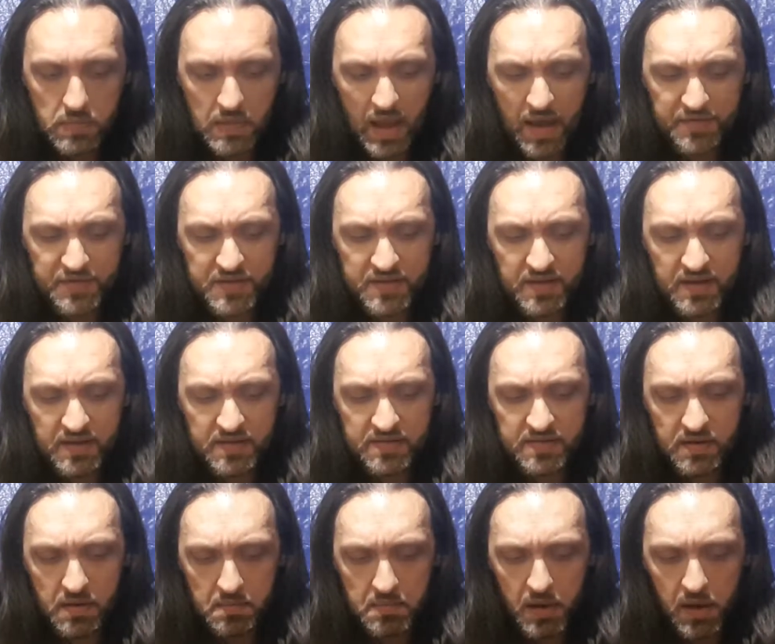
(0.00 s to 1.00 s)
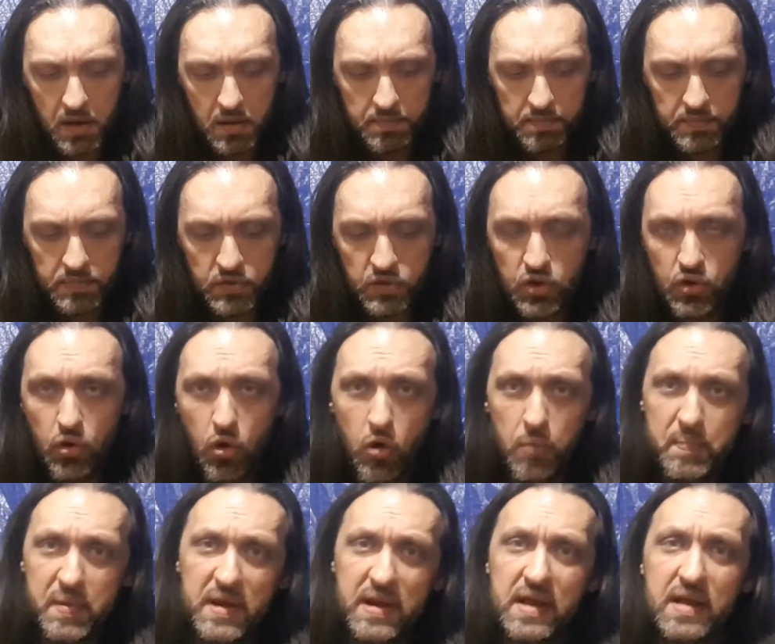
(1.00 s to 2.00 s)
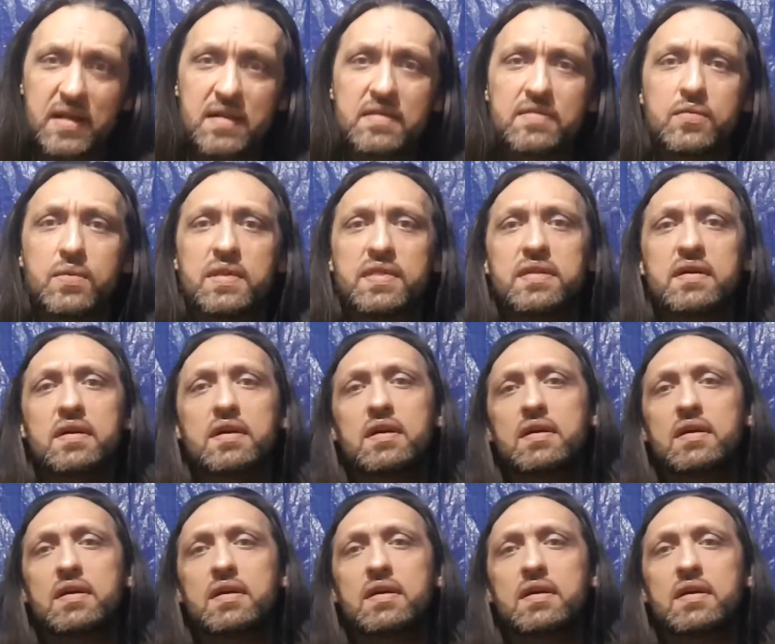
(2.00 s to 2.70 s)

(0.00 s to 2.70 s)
I've seen some new Opinels with